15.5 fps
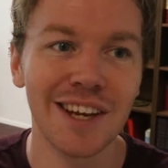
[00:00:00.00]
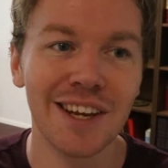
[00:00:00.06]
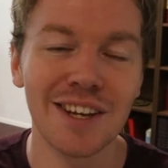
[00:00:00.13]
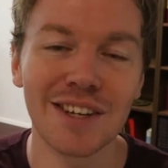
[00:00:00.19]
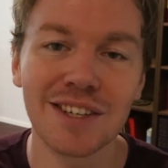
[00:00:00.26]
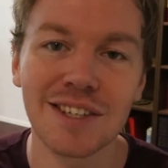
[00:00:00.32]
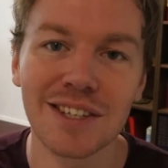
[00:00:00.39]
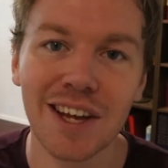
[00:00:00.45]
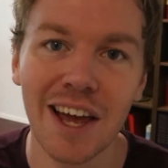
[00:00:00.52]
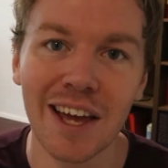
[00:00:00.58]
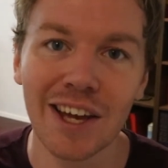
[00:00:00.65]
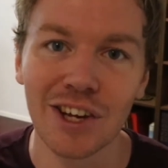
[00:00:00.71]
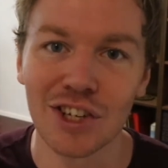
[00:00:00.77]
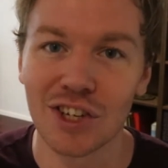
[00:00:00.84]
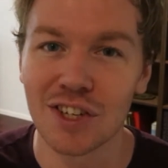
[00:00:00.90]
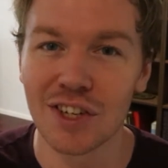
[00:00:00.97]
inner
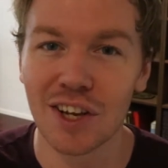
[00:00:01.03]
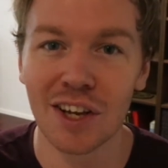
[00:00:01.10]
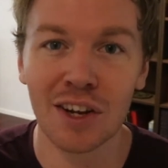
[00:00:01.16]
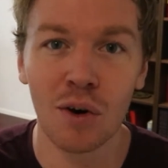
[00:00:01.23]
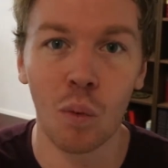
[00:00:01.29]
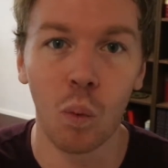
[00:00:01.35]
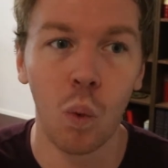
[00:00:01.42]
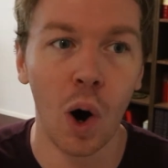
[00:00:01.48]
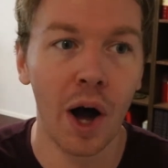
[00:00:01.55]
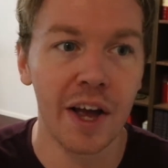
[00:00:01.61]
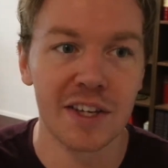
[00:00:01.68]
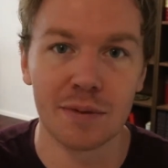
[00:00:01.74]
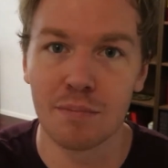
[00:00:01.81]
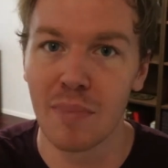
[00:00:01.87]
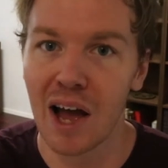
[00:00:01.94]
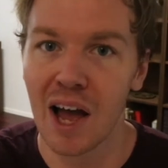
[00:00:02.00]
sage, this inner
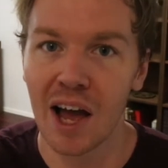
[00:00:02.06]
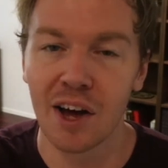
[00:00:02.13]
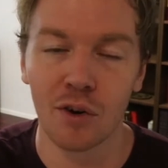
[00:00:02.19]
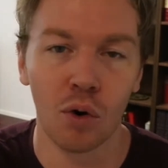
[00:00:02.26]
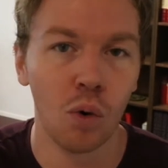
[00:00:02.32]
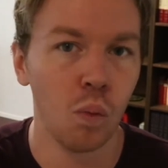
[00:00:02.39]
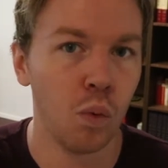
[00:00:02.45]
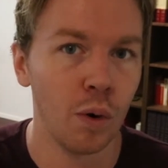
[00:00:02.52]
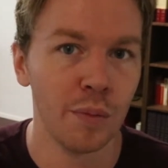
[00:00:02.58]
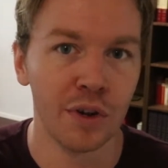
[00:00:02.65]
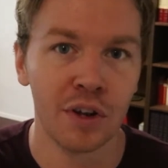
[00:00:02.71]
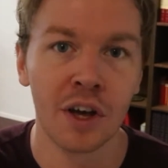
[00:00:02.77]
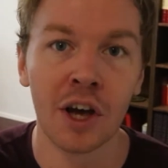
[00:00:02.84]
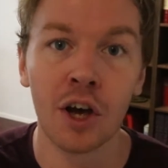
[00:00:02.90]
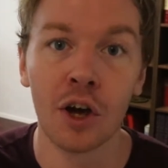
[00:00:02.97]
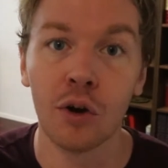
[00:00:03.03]
wise man or
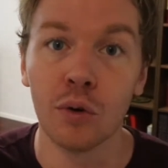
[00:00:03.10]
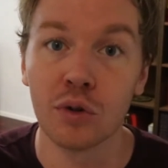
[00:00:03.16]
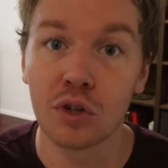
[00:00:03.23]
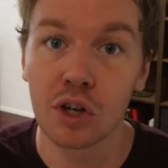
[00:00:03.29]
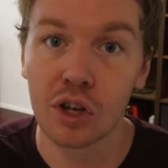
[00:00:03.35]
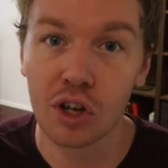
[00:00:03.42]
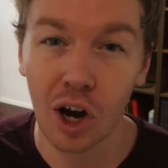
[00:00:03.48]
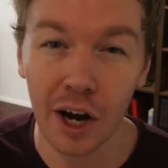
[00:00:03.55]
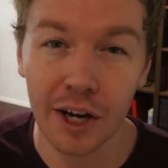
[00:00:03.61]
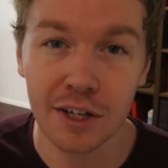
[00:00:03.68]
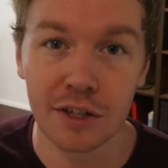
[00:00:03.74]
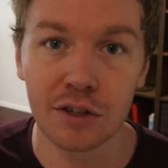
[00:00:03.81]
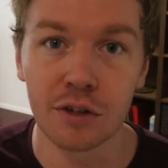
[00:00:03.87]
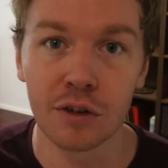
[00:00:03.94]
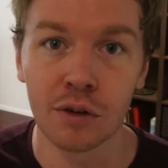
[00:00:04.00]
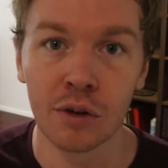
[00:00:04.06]
woman who's
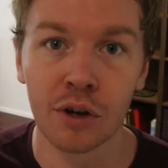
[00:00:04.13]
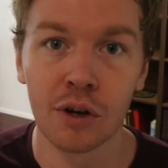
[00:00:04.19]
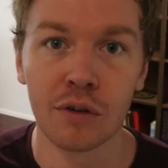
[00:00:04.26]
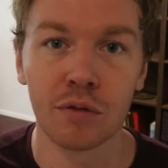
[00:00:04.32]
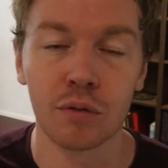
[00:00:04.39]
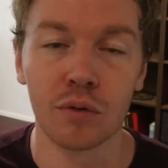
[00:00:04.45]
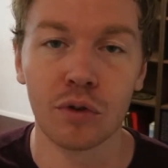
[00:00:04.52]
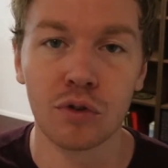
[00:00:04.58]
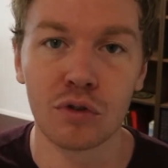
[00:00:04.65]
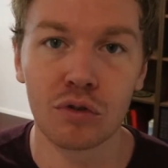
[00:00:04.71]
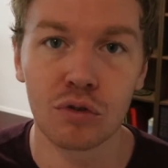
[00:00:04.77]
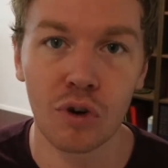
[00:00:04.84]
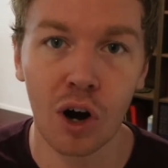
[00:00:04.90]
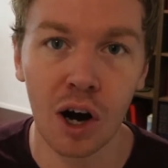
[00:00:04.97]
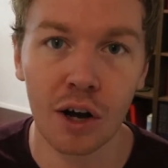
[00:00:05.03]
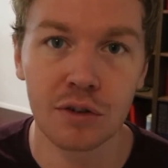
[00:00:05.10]
guiding you through the
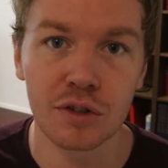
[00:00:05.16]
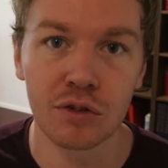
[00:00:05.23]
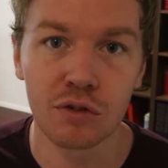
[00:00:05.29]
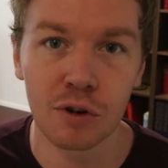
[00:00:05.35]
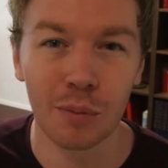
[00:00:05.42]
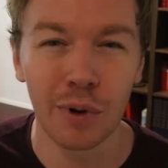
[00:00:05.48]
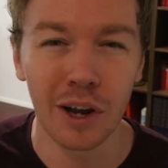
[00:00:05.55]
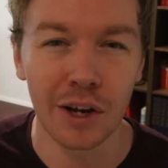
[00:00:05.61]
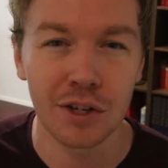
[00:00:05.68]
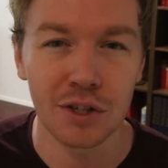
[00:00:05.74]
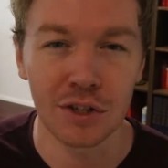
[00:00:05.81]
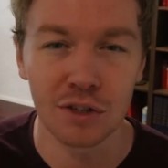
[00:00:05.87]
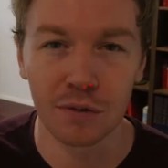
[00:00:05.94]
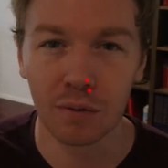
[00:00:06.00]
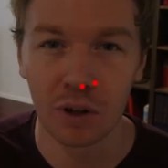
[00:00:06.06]
trials and tribulations of